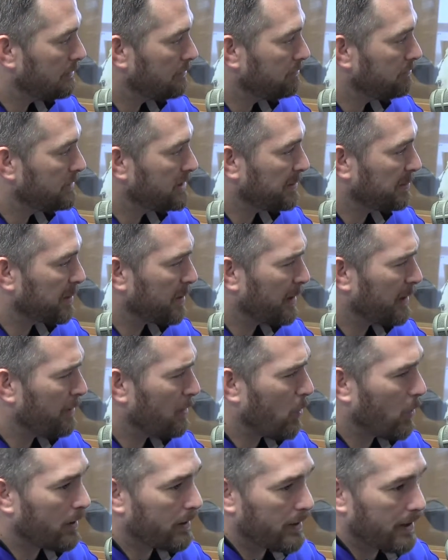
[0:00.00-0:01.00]
Supreme
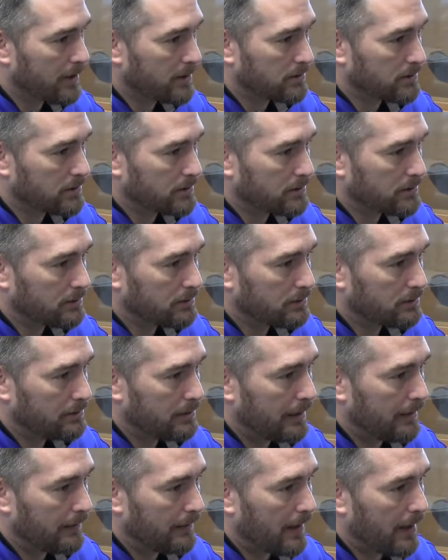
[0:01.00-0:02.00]
Court cases,
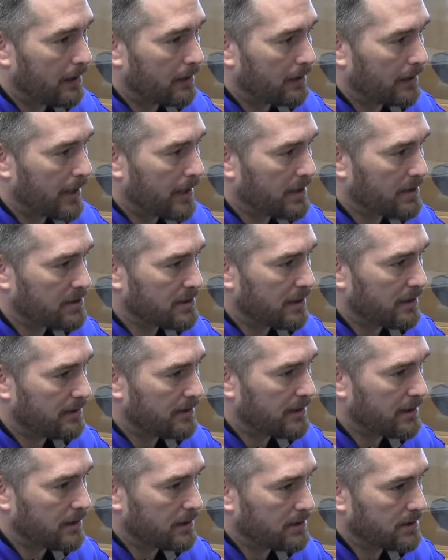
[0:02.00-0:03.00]
and the Heller case out
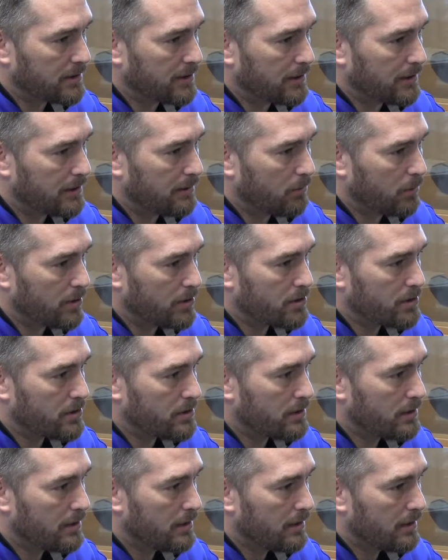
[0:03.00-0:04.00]
of D.C.,
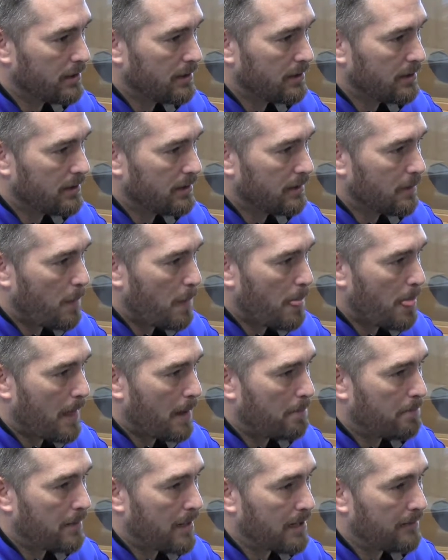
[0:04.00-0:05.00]
which
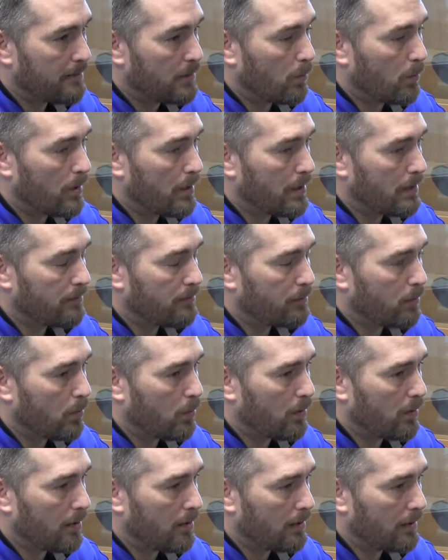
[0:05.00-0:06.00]
paved the way
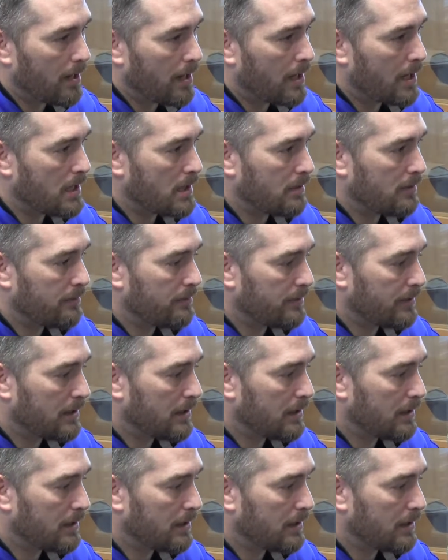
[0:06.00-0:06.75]
for a lot of